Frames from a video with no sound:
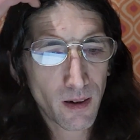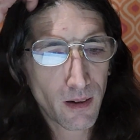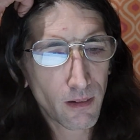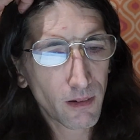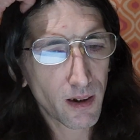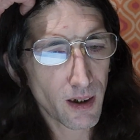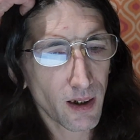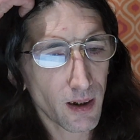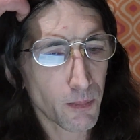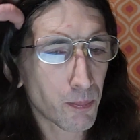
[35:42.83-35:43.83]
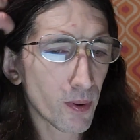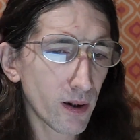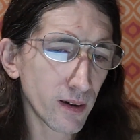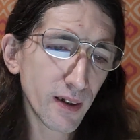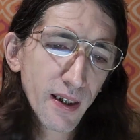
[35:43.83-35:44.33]
Okay,
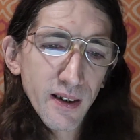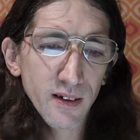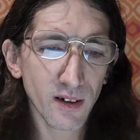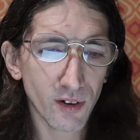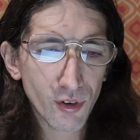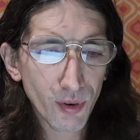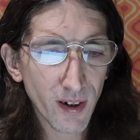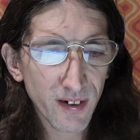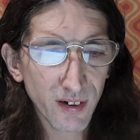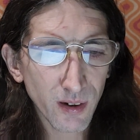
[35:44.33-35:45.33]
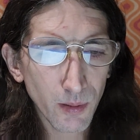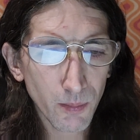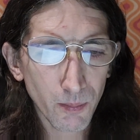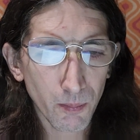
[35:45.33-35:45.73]
Paulette addressing